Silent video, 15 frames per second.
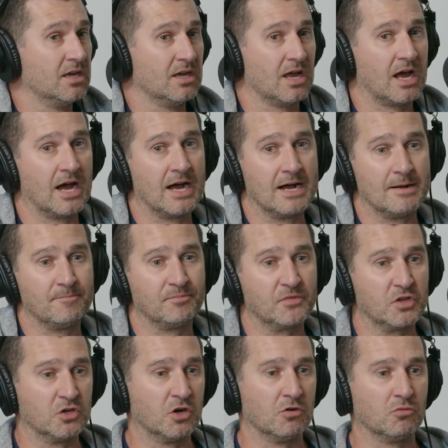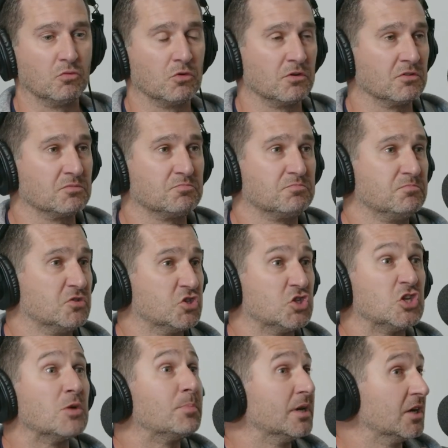Right. We're
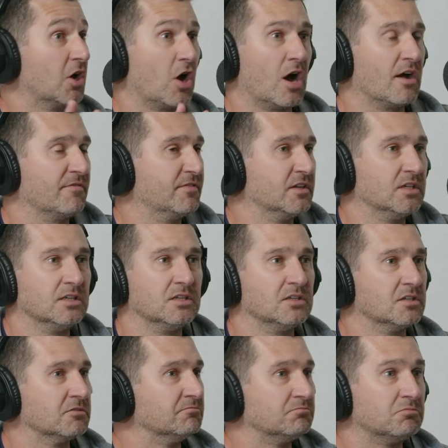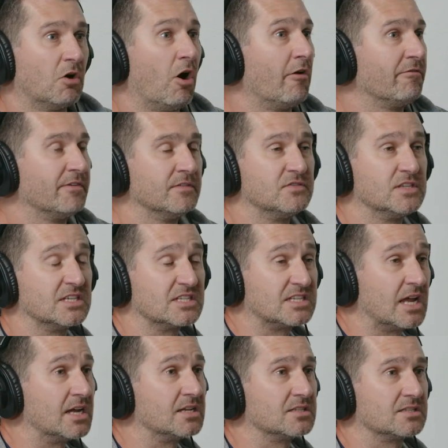shipping coffee to all 50
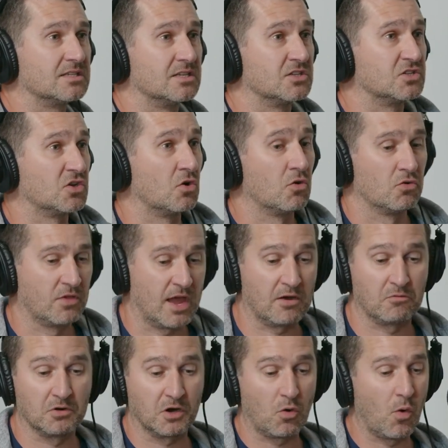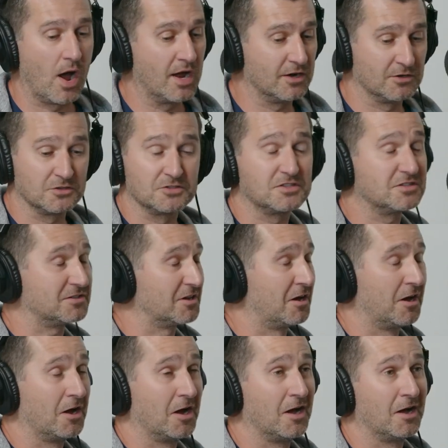states. And so that requires,
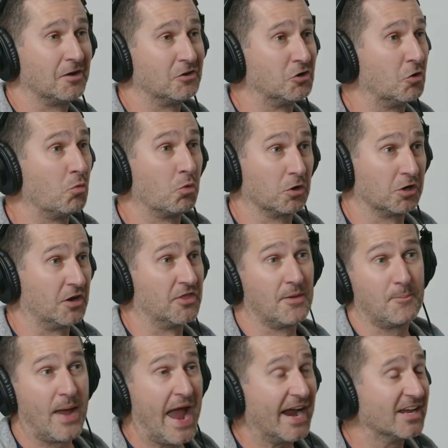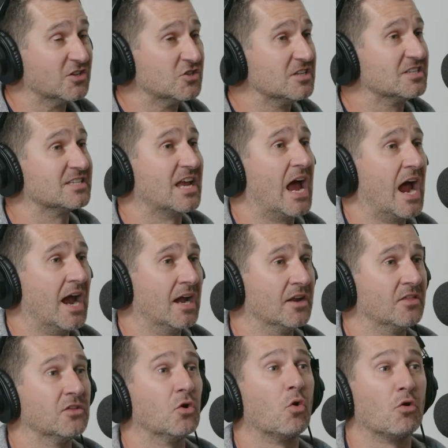work on the packaging side
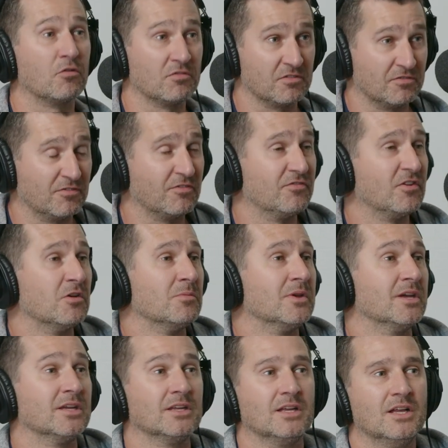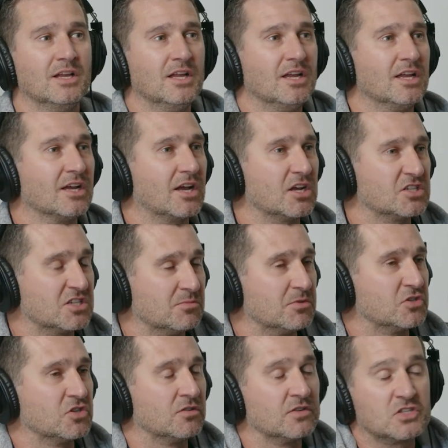and the order fulfillment, customer
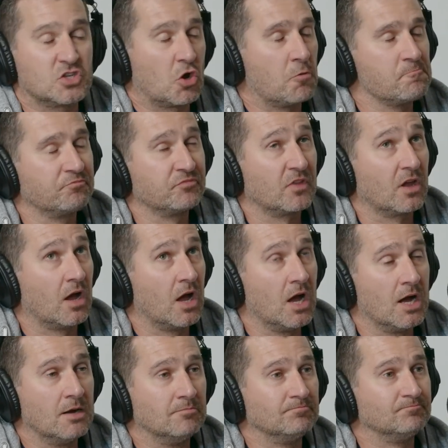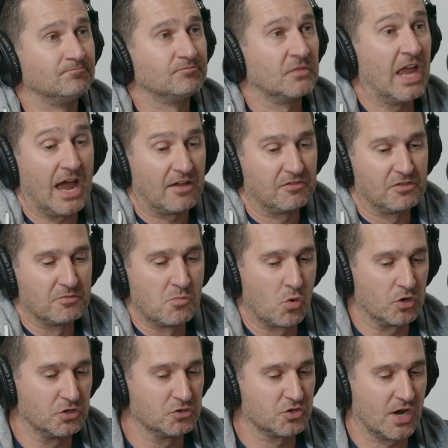service. So, the more
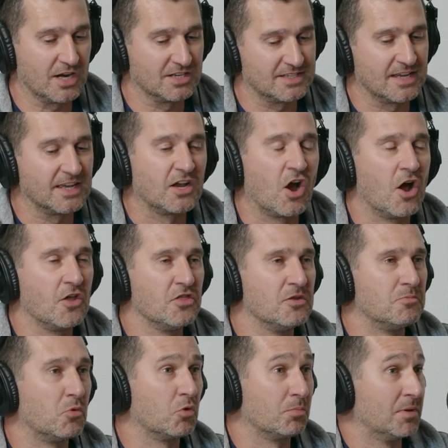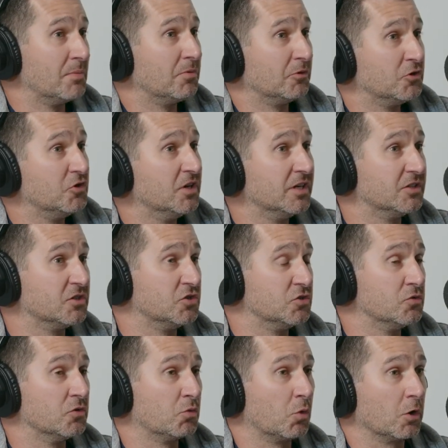you try to take on, the more people you need to
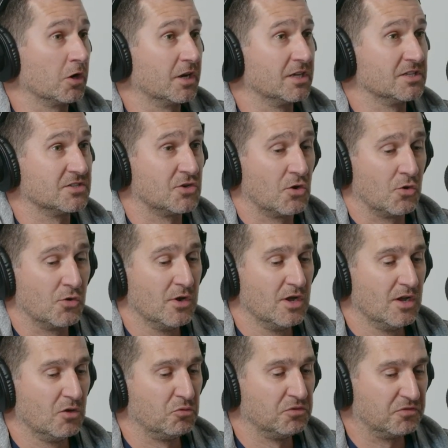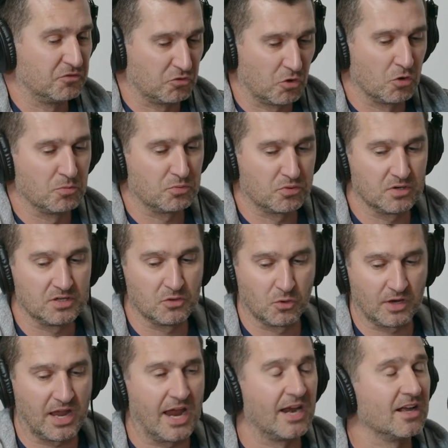do the work. And so we've grown pretty
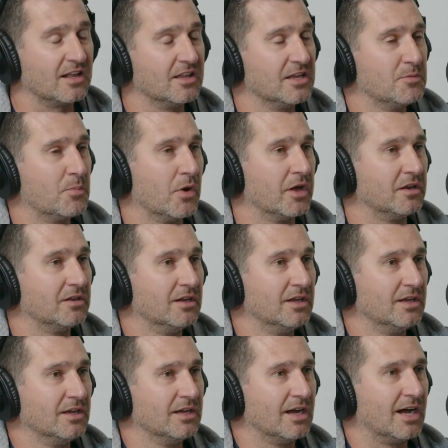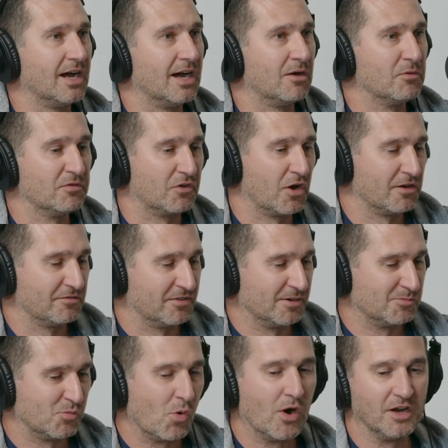organically, but we've gone
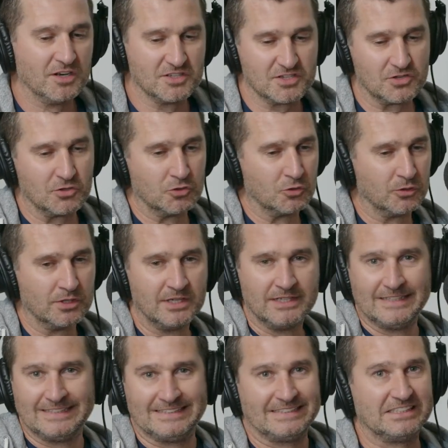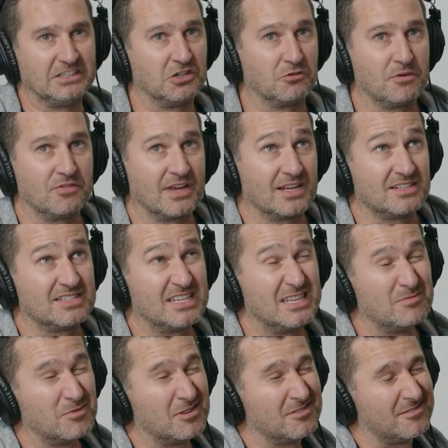from 1 to, we've got a
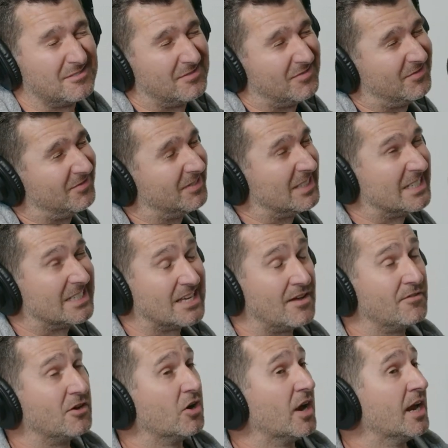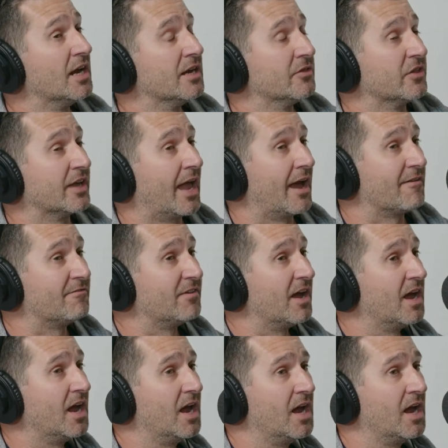team of 7 or 8 at the cafe.